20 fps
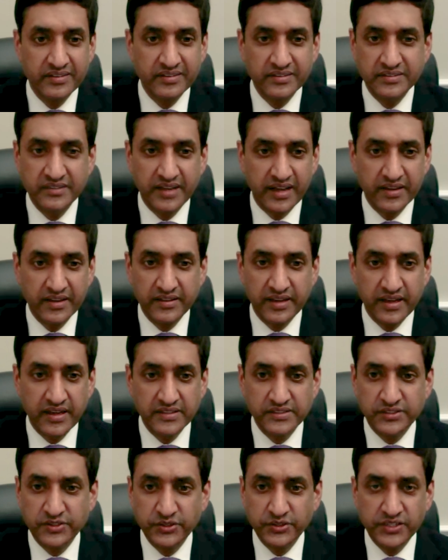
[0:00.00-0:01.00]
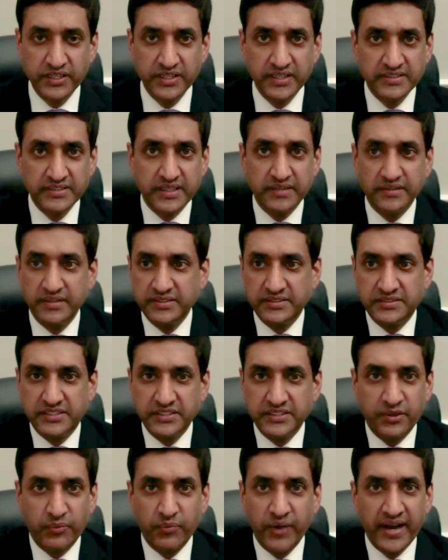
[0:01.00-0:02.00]
It's not in the Constitution. He's just
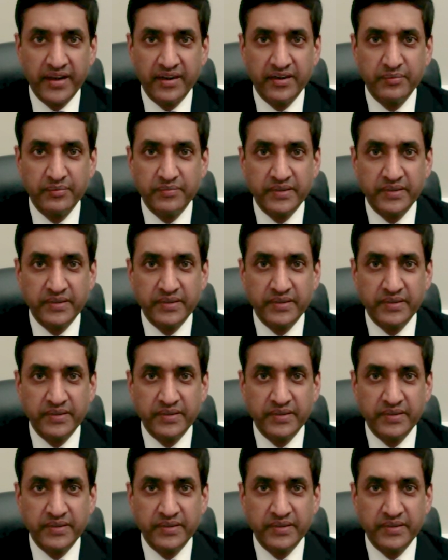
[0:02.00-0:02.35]
a random.